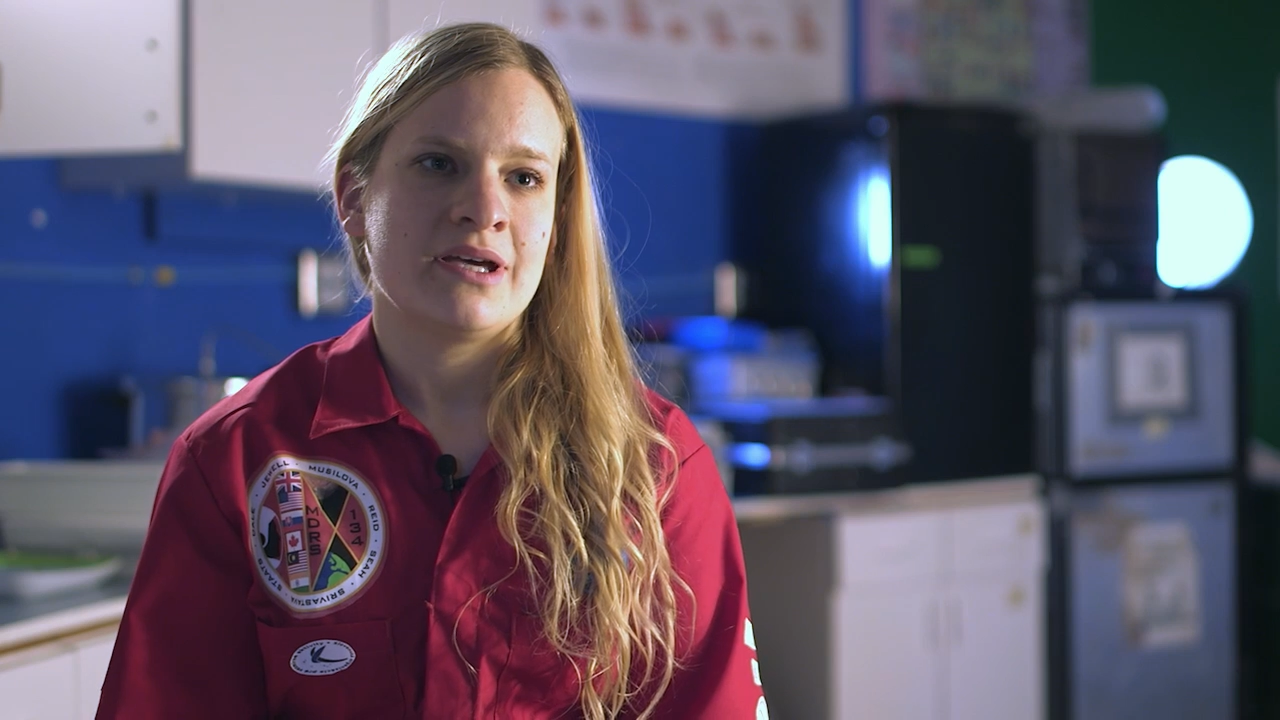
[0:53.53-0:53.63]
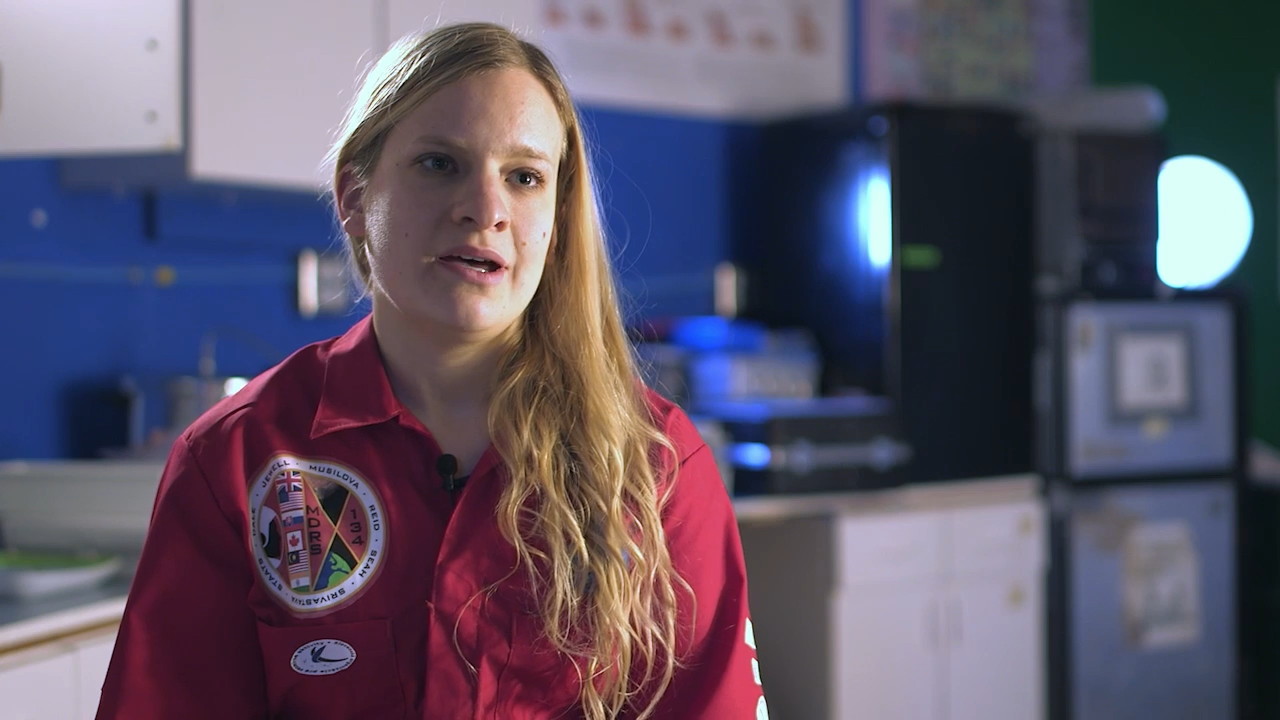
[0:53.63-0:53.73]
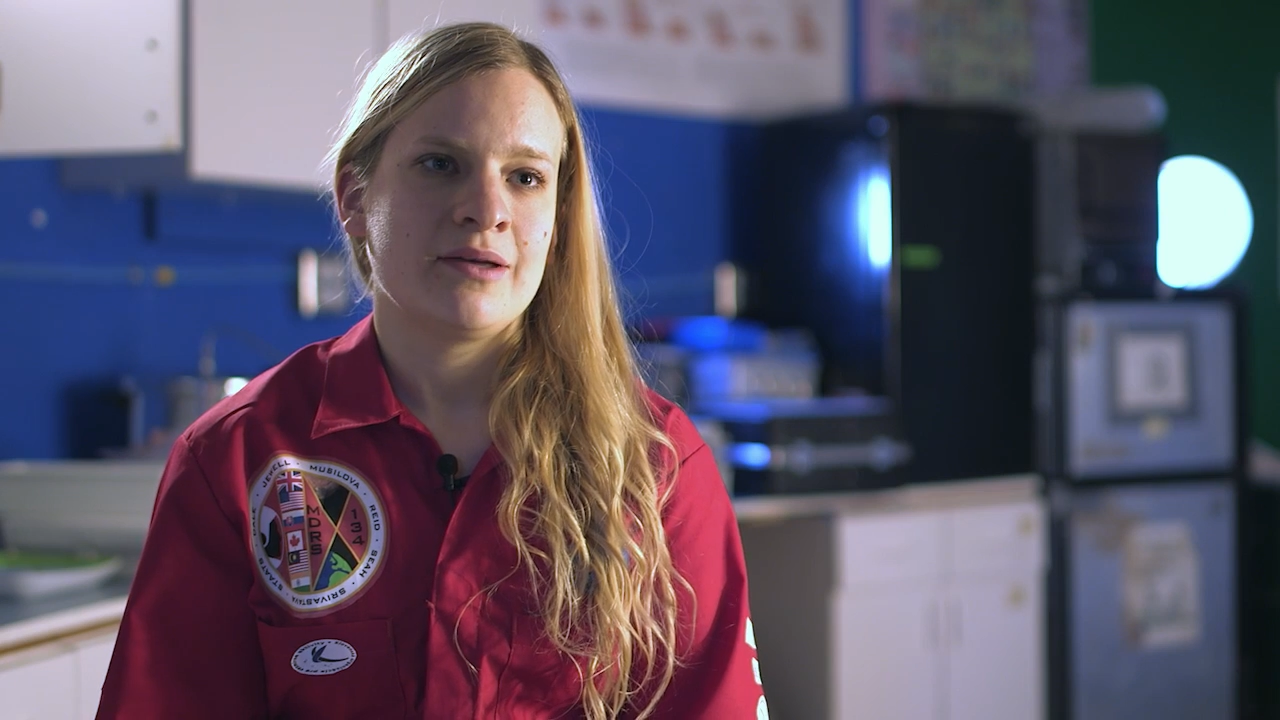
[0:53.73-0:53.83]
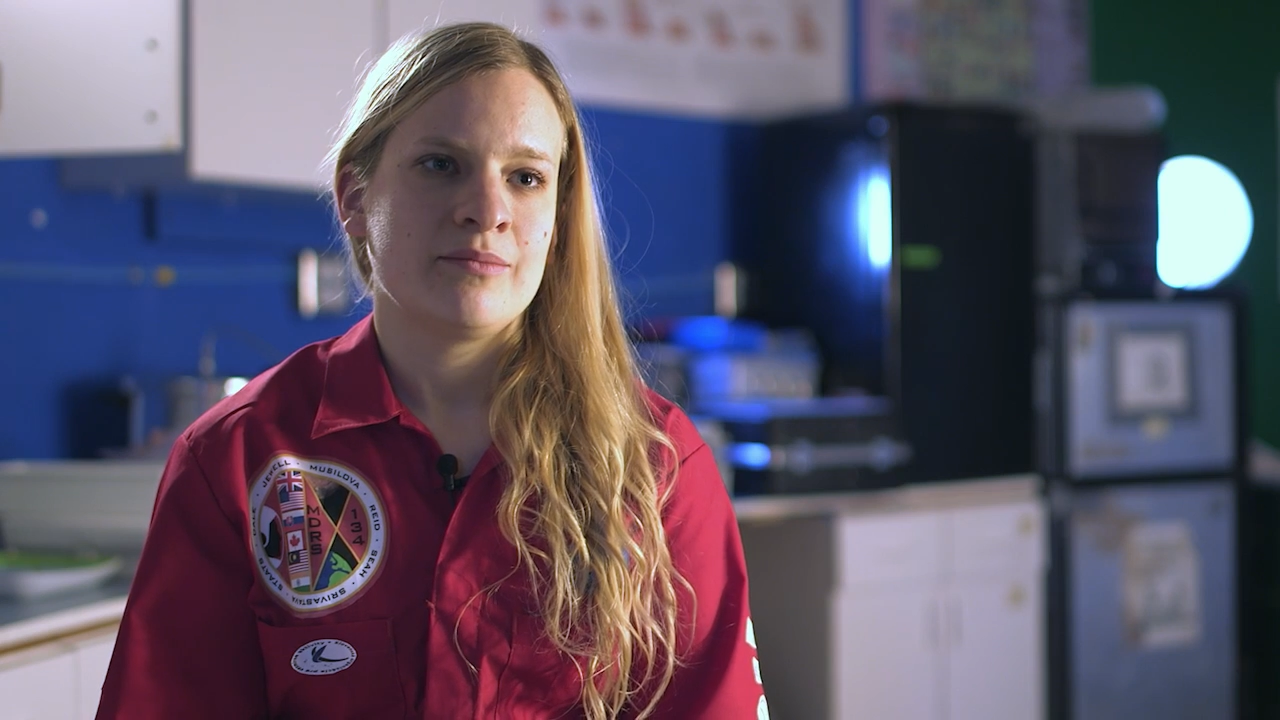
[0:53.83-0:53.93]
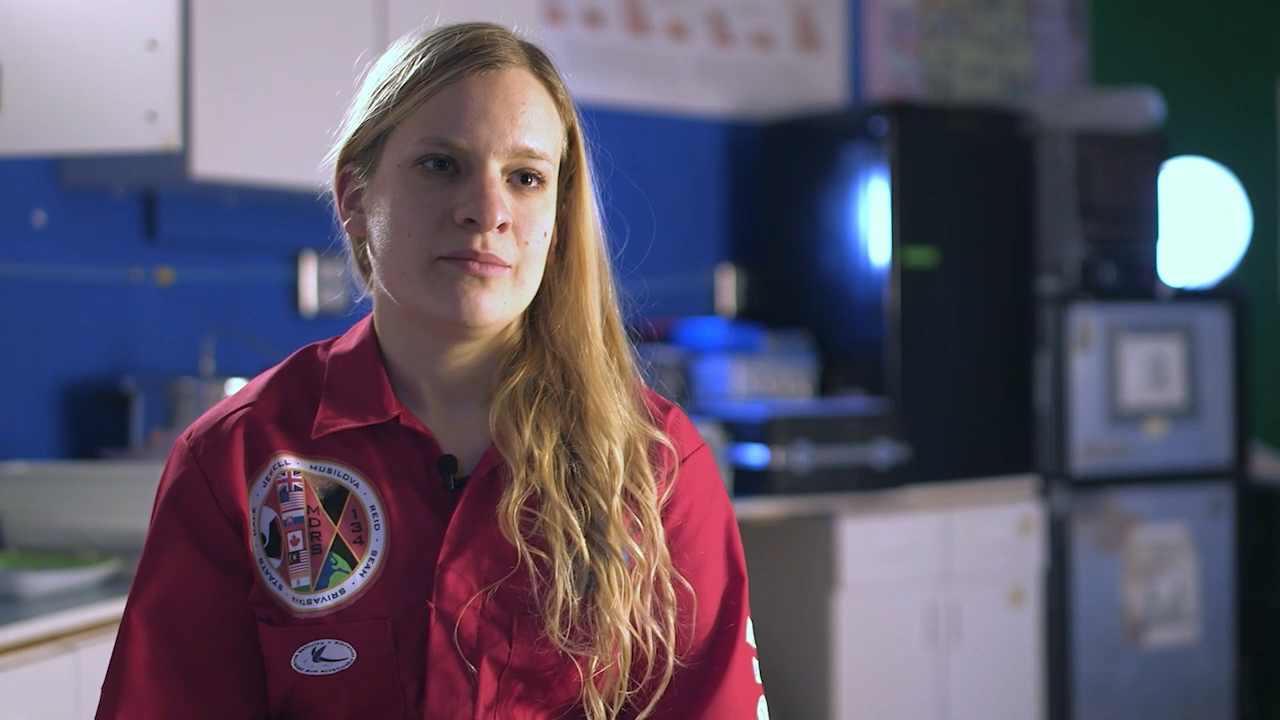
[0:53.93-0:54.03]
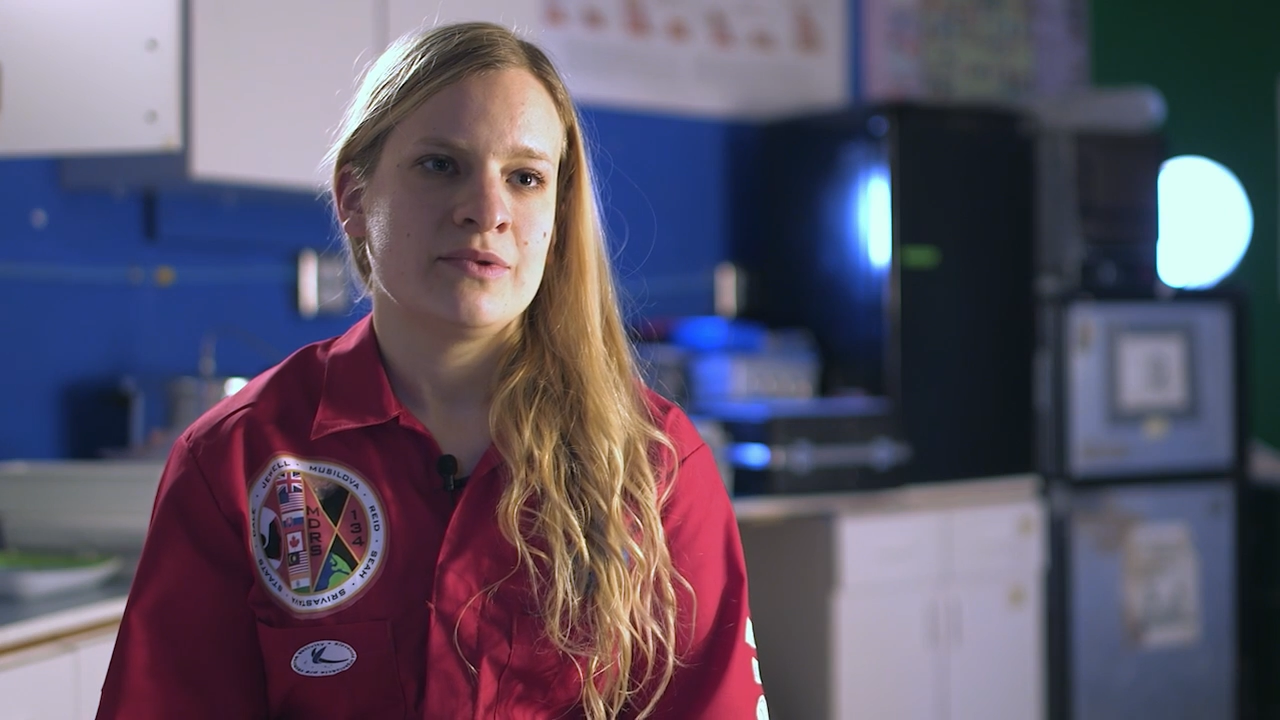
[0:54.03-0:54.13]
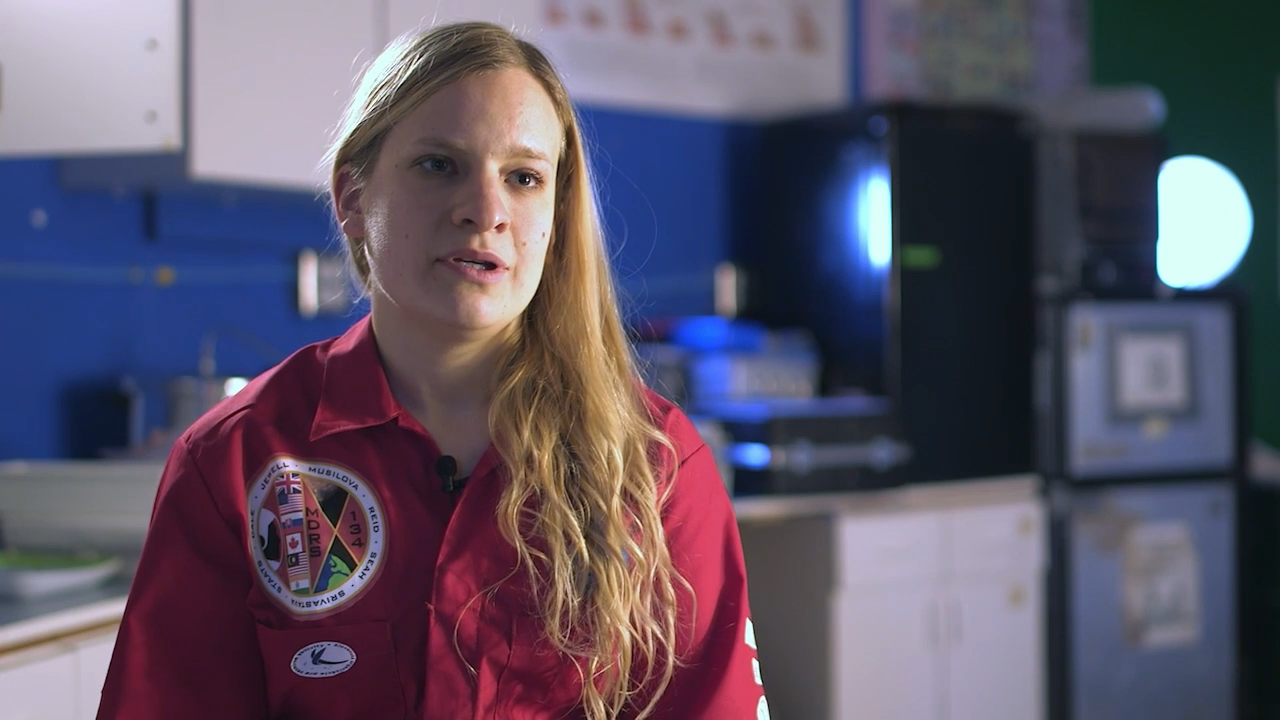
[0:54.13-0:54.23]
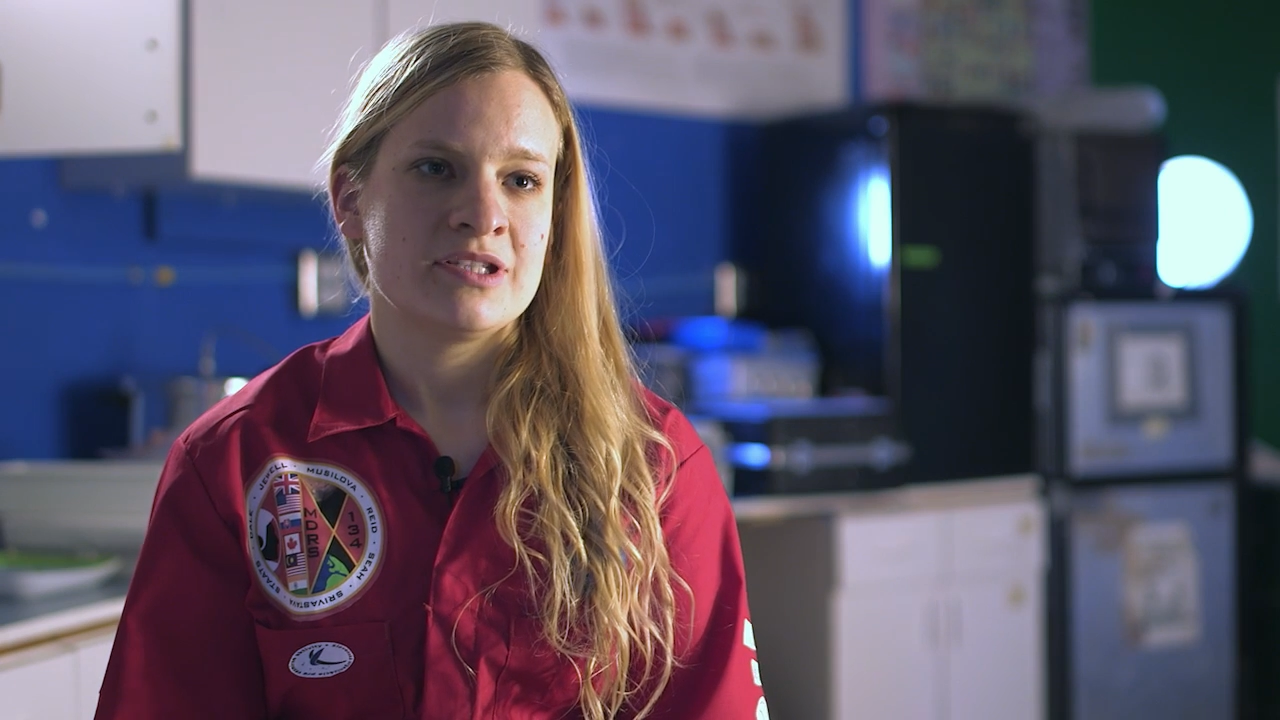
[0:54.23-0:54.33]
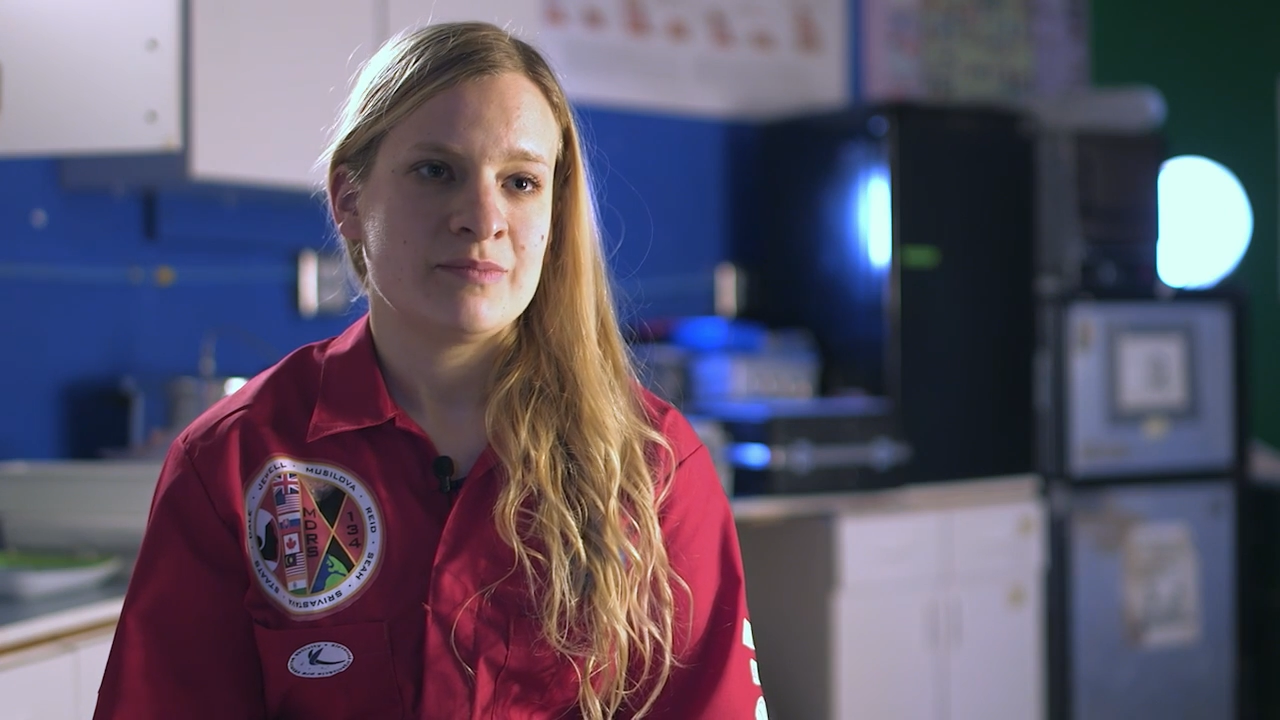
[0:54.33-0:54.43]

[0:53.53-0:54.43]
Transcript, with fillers: I'm uh,